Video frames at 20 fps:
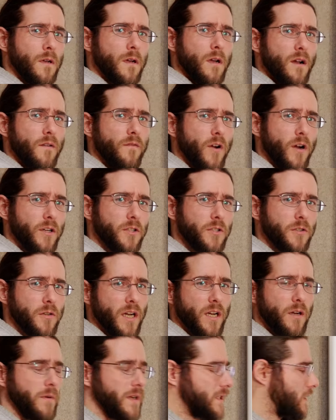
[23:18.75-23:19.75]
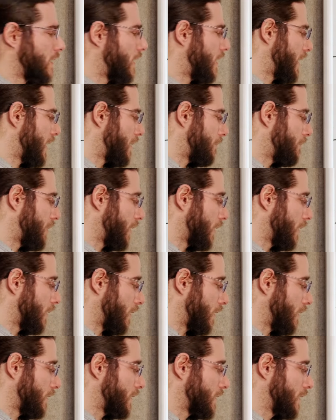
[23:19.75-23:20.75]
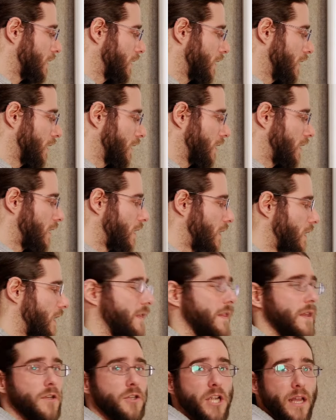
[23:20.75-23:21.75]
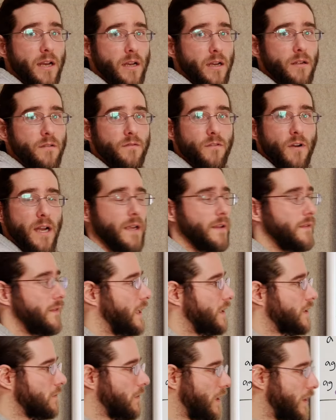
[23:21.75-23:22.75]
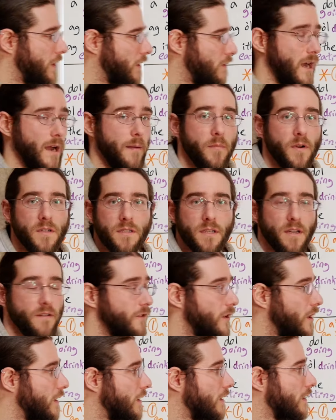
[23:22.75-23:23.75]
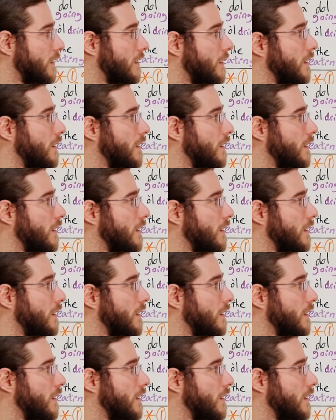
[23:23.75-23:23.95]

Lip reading: of our trick, we saw that plurals are in the genitive, right? That's why the grammar is different.